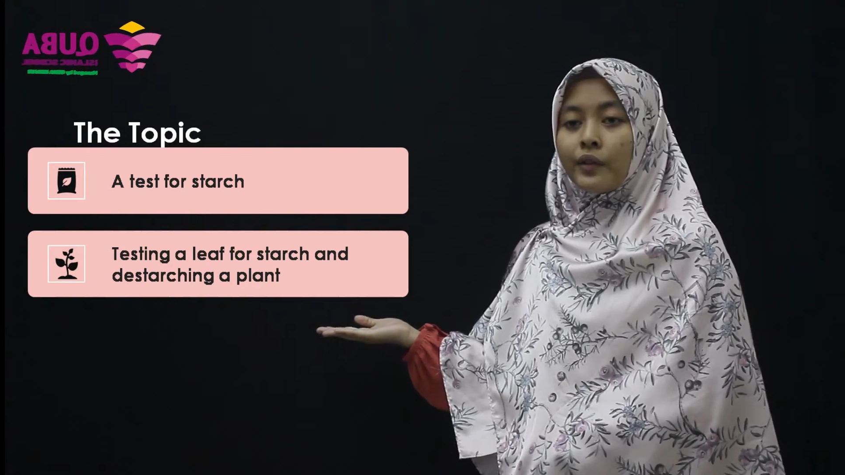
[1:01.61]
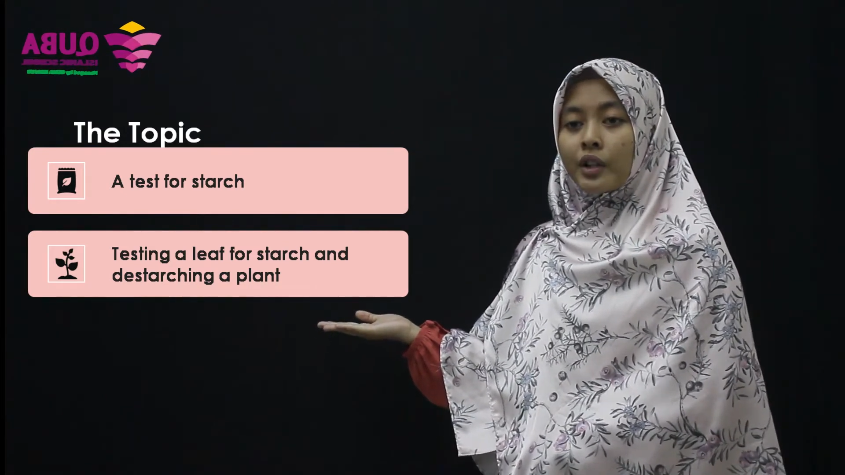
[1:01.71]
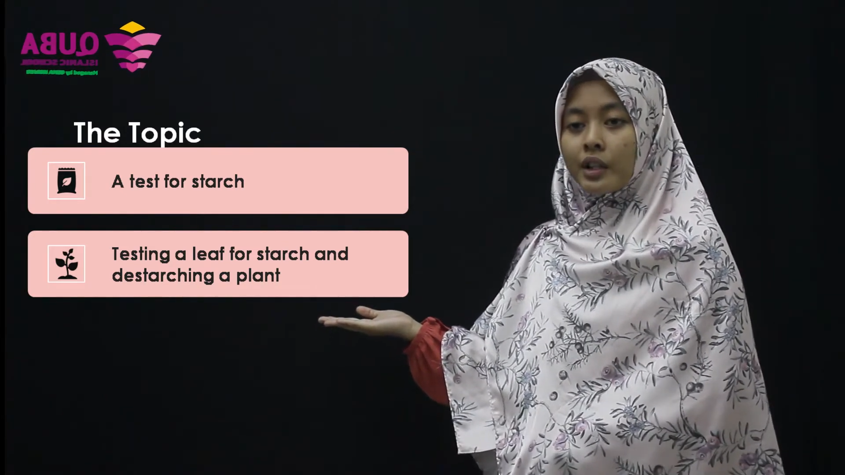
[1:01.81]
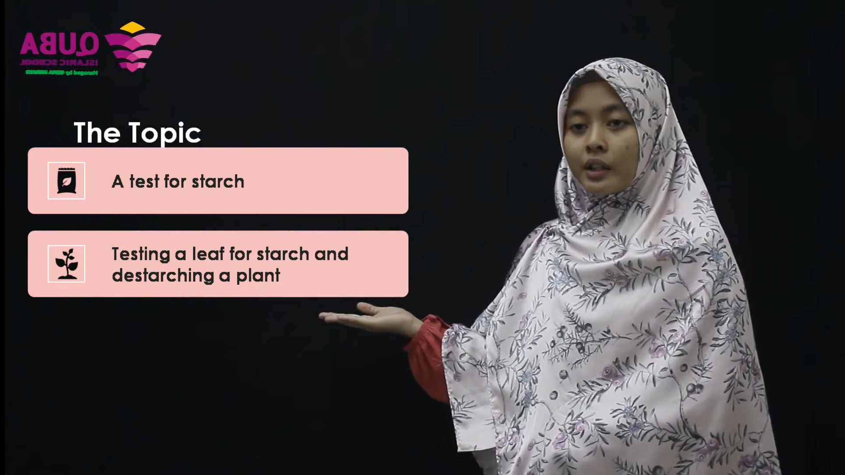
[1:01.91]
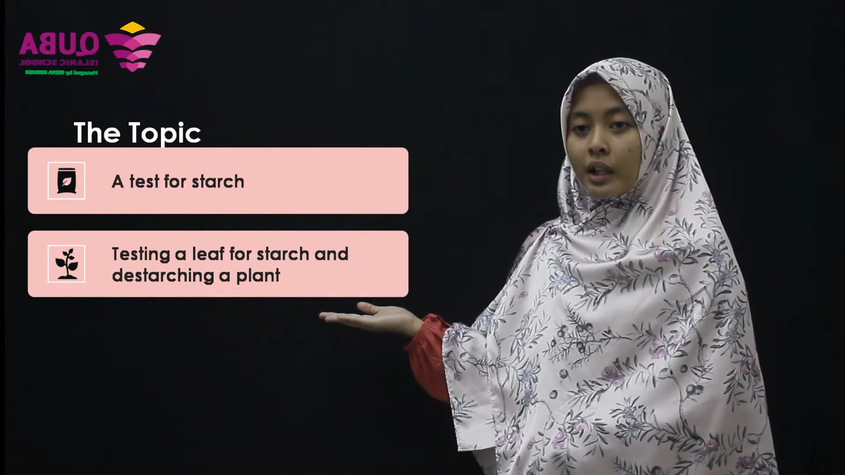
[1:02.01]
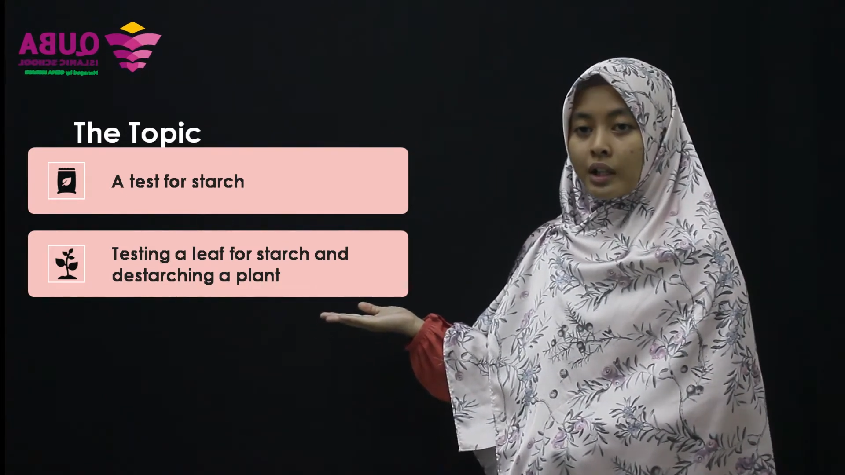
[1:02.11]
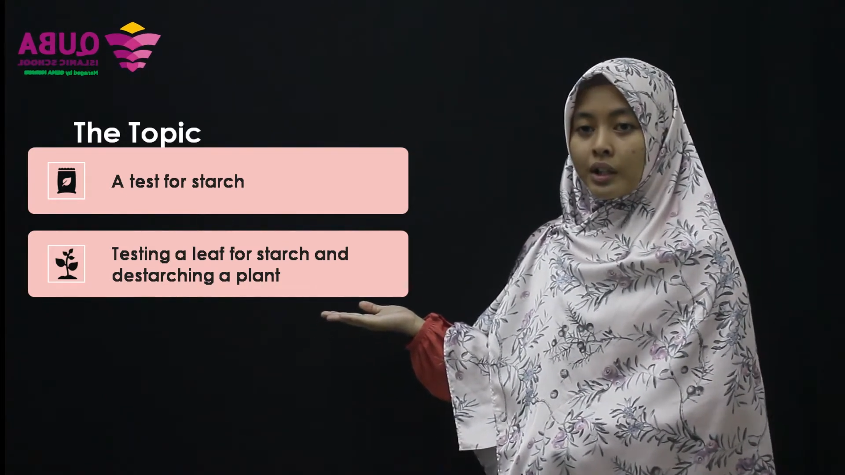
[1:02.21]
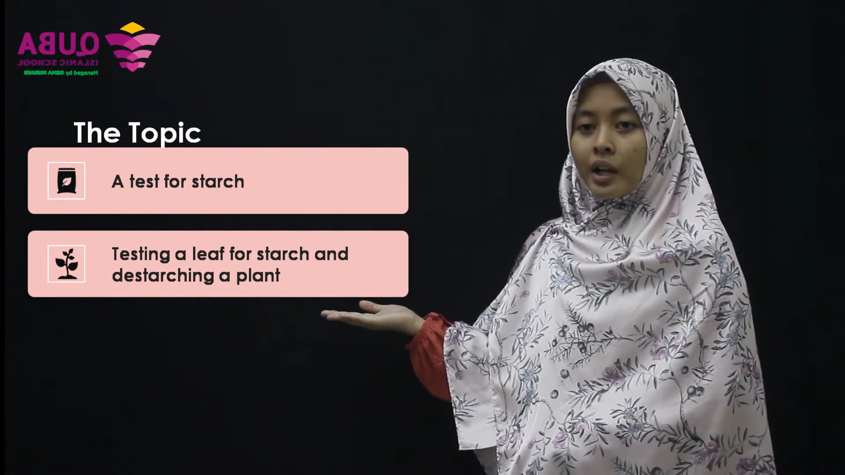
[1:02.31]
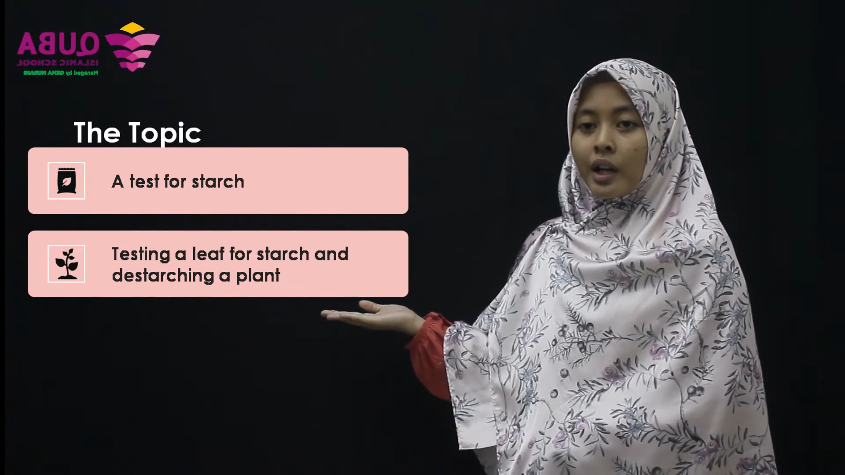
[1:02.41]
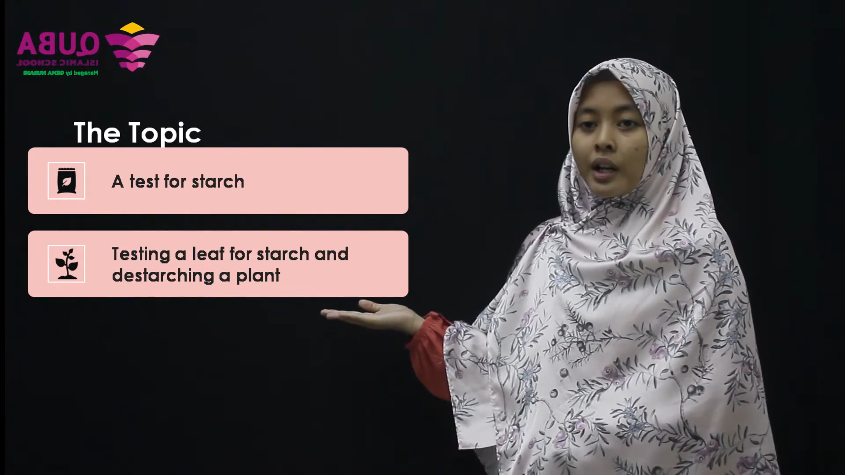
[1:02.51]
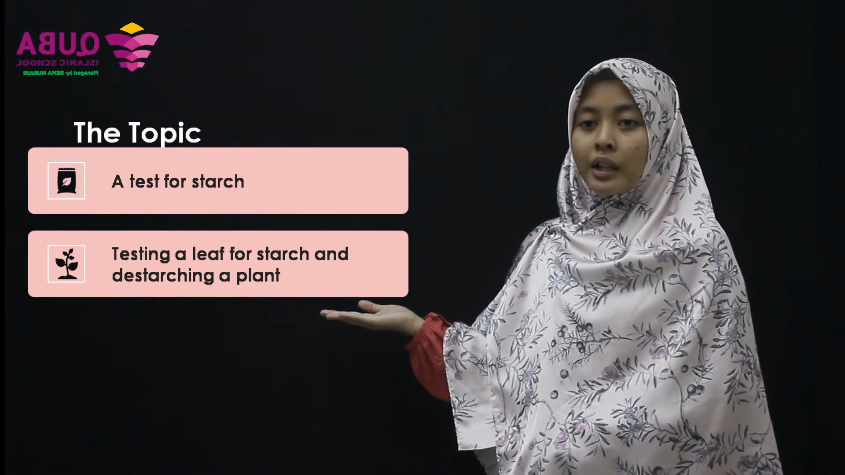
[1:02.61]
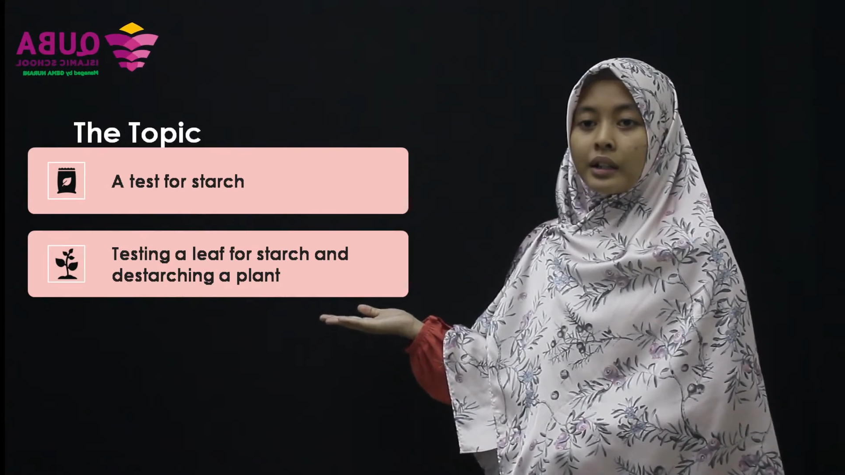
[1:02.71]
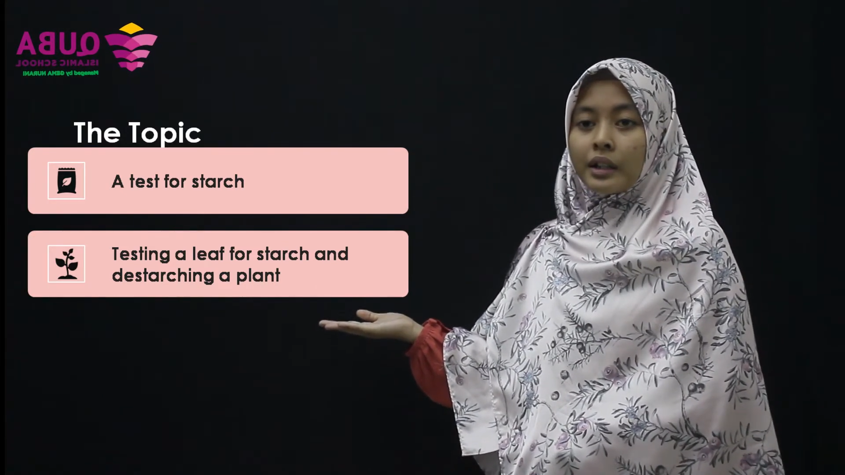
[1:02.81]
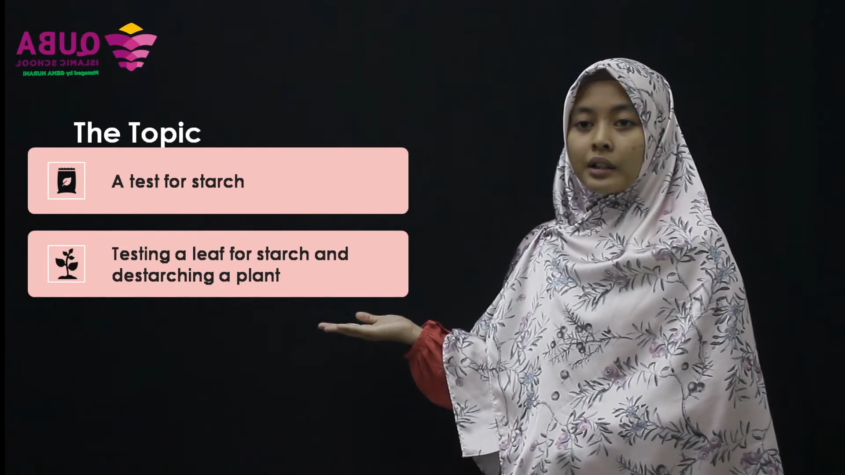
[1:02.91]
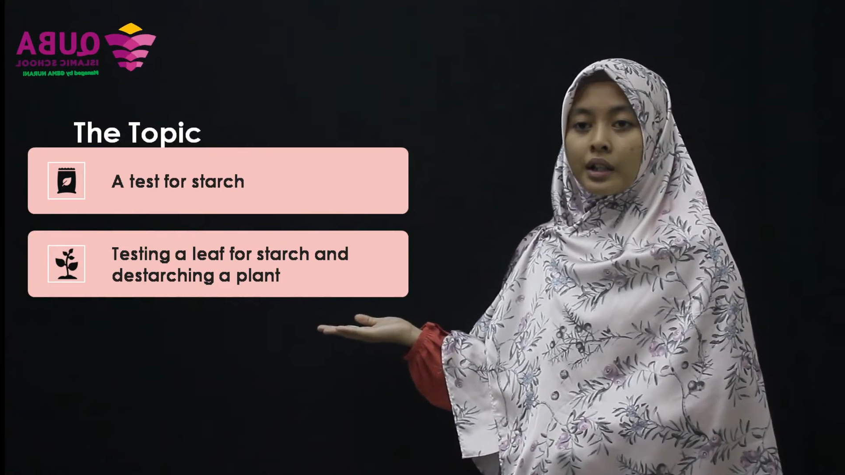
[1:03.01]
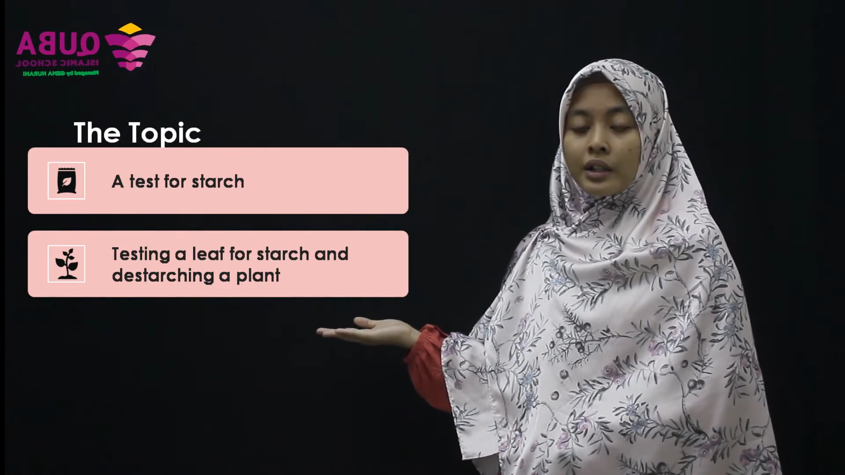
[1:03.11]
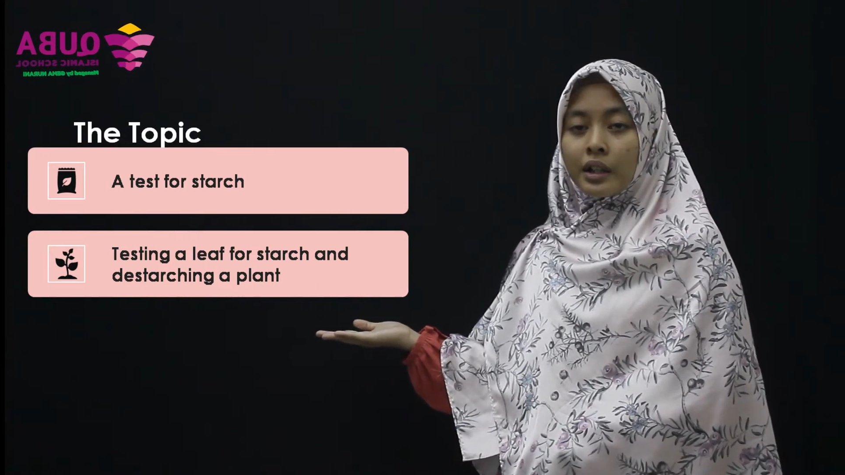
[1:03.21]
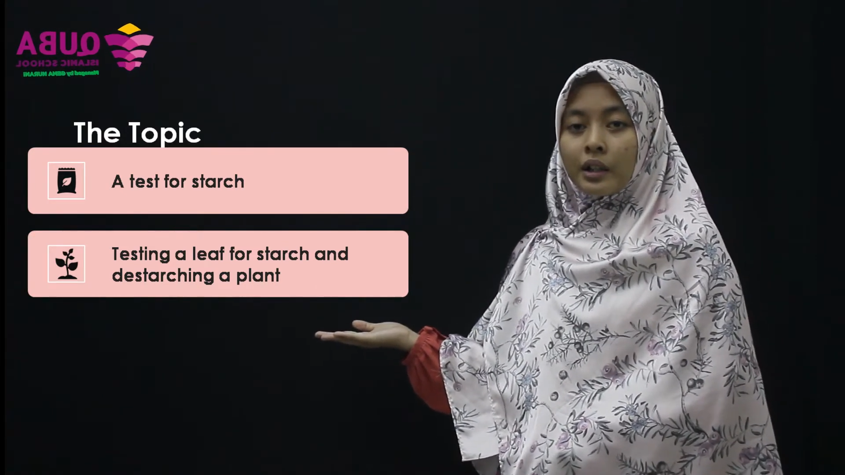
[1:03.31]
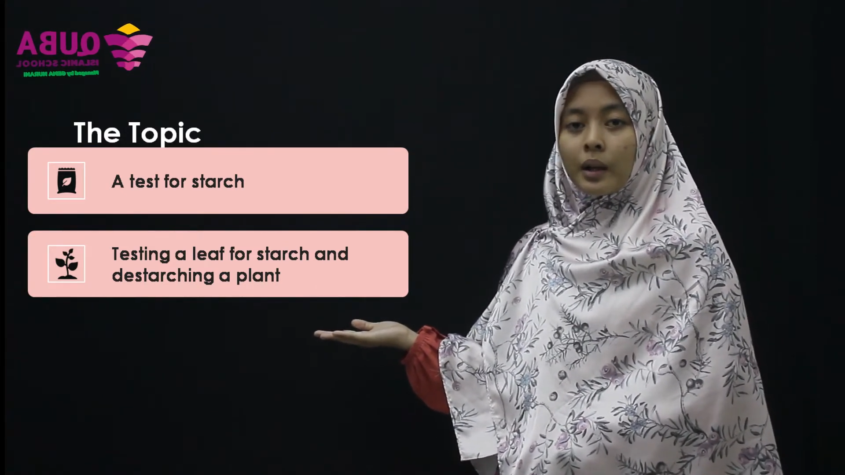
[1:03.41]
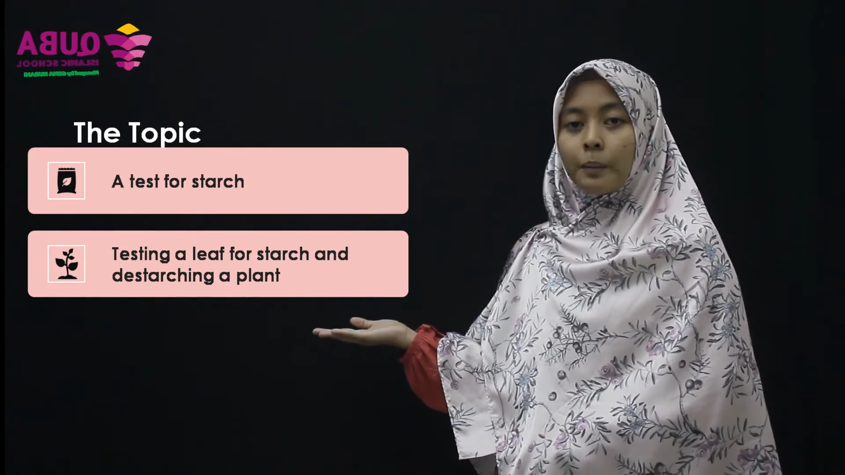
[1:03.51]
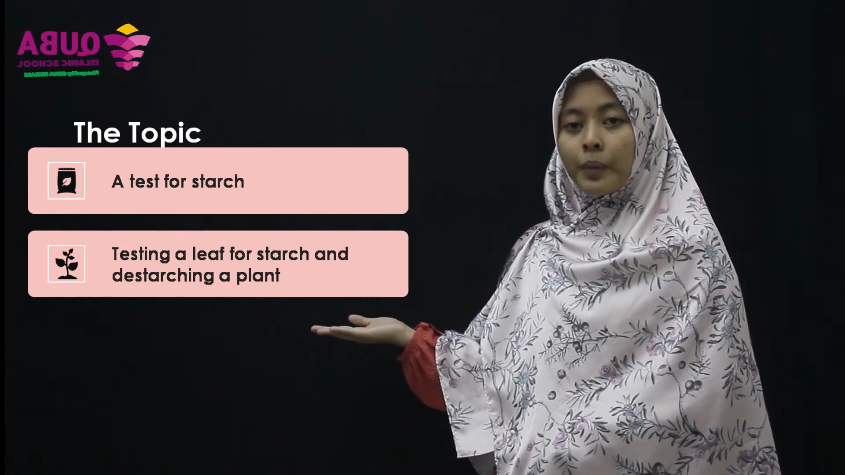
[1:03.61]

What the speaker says: for starch and starching a